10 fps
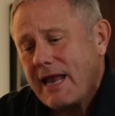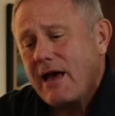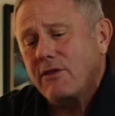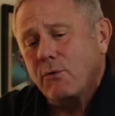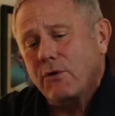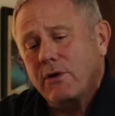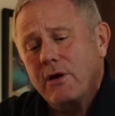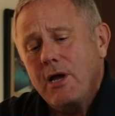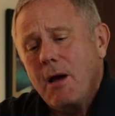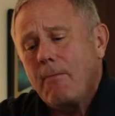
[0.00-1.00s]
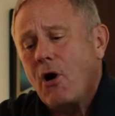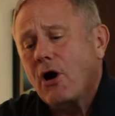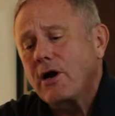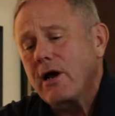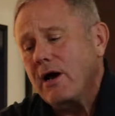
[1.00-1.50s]
Now that we're
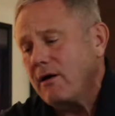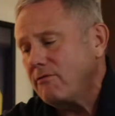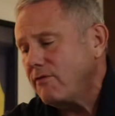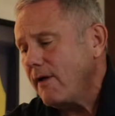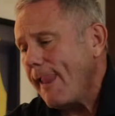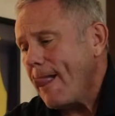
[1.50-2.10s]
part of